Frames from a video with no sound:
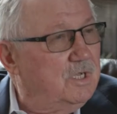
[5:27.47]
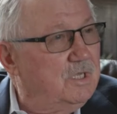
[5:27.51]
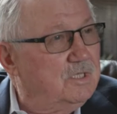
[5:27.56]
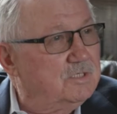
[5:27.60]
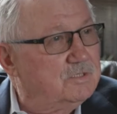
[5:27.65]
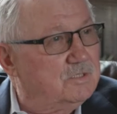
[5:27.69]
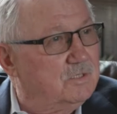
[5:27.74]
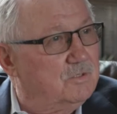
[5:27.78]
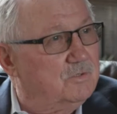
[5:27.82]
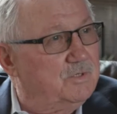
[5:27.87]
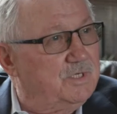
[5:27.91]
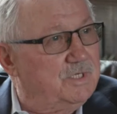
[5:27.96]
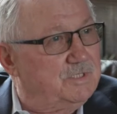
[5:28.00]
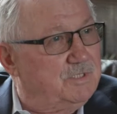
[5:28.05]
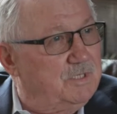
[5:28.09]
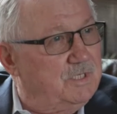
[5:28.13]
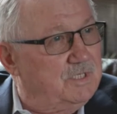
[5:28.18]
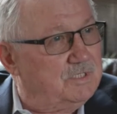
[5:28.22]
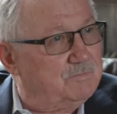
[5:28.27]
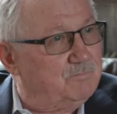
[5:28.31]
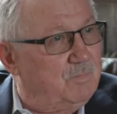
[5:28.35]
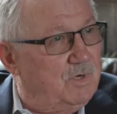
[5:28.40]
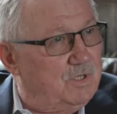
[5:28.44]
So
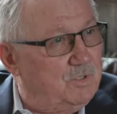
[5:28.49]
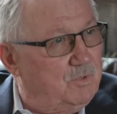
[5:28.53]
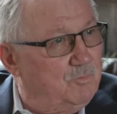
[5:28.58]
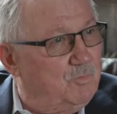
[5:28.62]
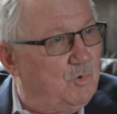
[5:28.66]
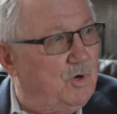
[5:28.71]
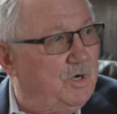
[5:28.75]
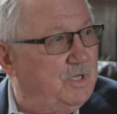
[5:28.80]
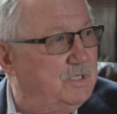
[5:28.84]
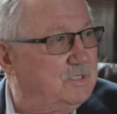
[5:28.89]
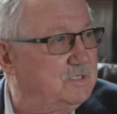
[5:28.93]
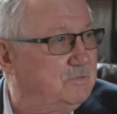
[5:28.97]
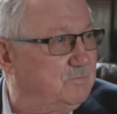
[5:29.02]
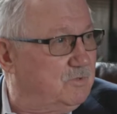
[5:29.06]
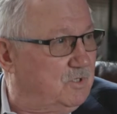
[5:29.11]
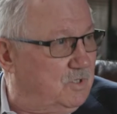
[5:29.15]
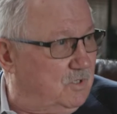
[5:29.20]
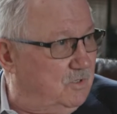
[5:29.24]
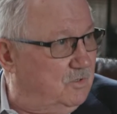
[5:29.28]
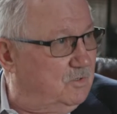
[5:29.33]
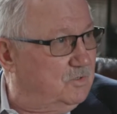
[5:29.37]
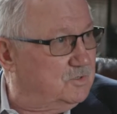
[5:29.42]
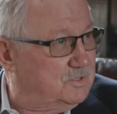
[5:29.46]
his mother brought in some
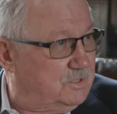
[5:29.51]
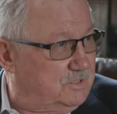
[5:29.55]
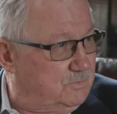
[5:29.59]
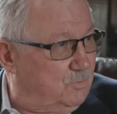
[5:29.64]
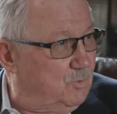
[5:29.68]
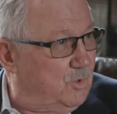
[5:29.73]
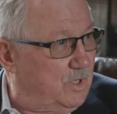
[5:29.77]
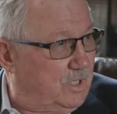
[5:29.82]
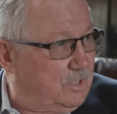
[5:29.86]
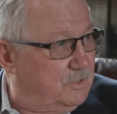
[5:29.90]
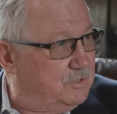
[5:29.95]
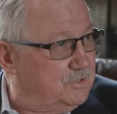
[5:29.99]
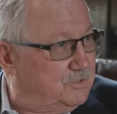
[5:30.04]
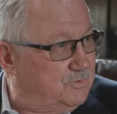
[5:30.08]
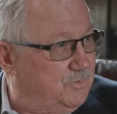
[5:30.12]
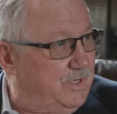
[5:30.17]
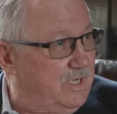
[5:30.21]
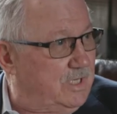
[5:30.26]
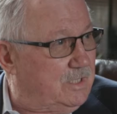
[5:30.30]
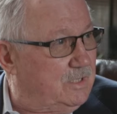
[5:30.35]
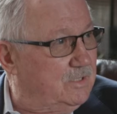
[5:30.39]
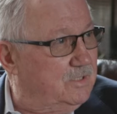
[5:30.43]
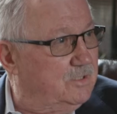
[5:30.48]
clothes, regular
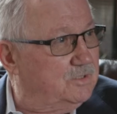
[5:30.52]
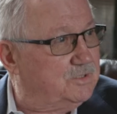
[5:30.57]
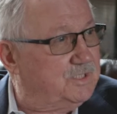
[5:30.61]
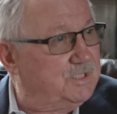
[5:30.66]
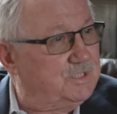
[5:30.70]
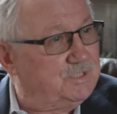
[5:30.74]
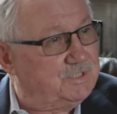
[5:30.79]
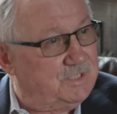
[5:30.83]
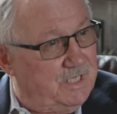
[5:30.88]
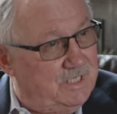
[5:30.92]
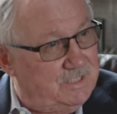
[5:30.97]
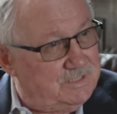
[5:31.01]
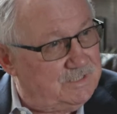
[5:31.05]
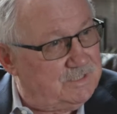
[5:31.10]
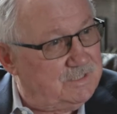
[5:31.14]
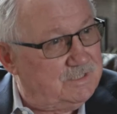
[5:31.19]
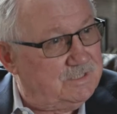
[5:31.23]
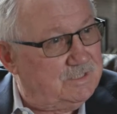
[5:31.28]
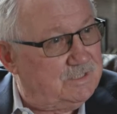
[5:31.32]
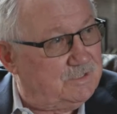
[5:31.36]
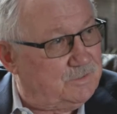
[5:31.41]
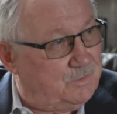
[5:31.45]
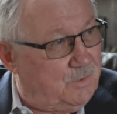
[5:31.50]
street clothes. He changed in
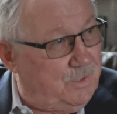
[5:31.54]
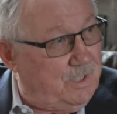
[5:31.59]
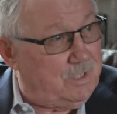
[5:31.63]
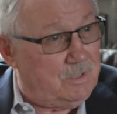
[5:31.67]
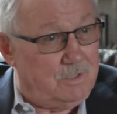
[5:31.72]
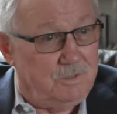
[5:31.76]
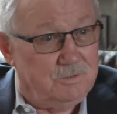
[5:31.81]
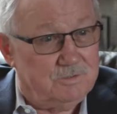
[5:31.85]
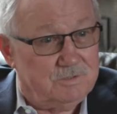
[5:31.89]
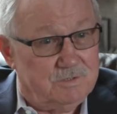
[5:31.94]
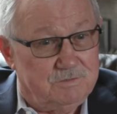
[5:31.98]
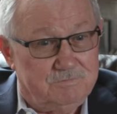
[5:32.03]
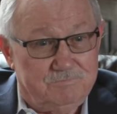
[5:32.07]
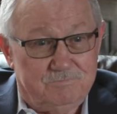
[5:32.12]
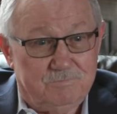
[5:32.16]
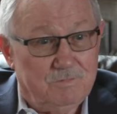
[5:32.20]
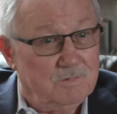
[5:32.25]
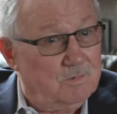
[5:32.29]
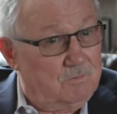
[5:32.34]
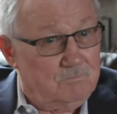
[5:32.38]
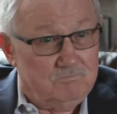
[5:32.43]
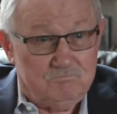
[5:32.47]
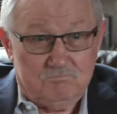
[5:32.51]
the street clothes, and
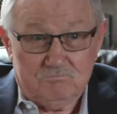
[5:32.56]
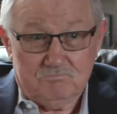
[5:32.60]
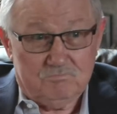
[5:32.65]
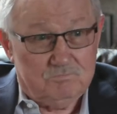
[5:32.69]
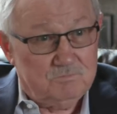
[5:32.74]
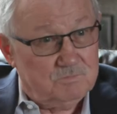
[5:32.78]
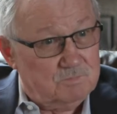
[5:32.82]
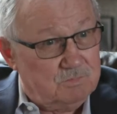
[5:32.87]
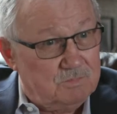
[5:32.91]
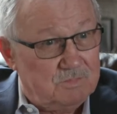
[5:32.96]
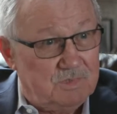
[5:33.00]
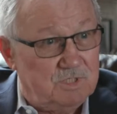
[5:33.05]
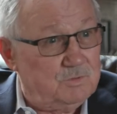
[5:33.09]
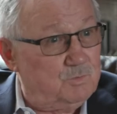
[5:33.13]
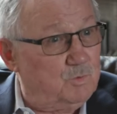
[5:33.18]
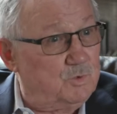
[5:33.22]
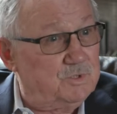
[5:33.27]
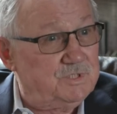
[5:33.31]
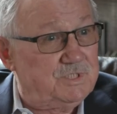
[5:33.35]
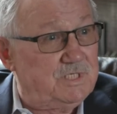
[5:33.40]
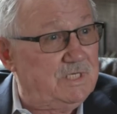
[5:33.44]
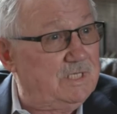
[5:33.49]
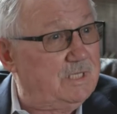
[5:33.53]
just
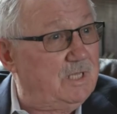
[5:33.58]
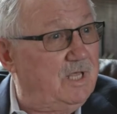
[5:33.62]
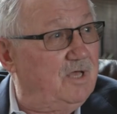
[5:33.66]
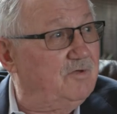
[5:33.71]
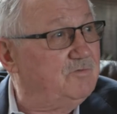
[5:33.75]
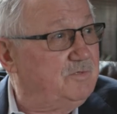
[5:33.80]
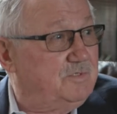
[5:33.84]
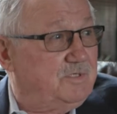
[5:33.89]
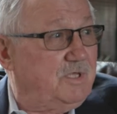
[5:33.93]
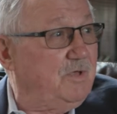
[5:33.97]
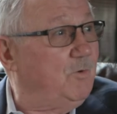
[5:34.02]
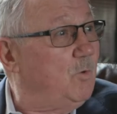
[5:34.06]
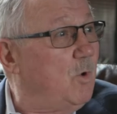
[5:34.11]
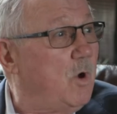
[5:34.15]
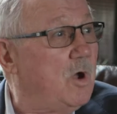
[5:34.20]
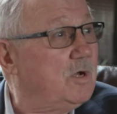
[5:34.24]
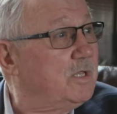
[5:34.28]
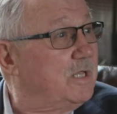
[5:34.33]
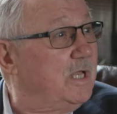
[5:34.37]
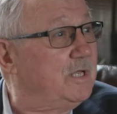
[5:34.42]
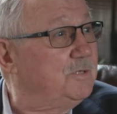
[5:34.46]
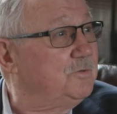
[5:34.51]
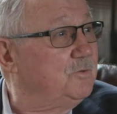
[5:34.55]
when she left, they
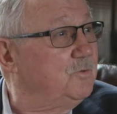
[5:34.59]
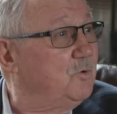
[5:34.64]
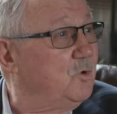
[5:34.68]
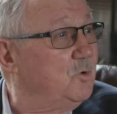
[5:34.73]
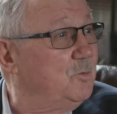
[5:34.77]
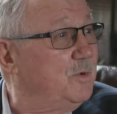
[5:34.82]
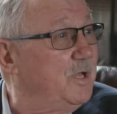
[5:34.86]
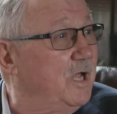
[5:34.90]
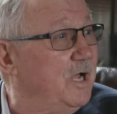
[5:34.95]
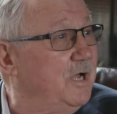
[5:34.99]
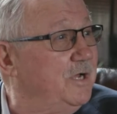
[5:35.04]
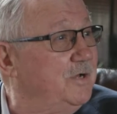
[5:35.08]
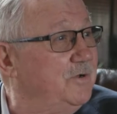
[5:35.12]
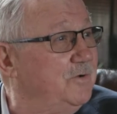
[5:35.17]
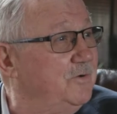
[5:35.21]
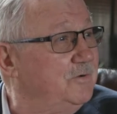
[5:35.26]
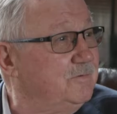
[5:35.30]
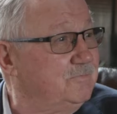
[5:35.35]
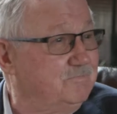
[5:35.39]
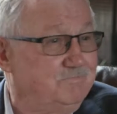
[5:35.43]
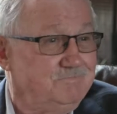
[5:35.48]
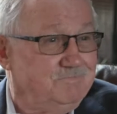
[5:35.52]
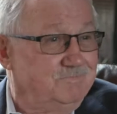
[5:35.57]
walked out the door behind
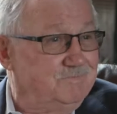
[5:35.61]
her.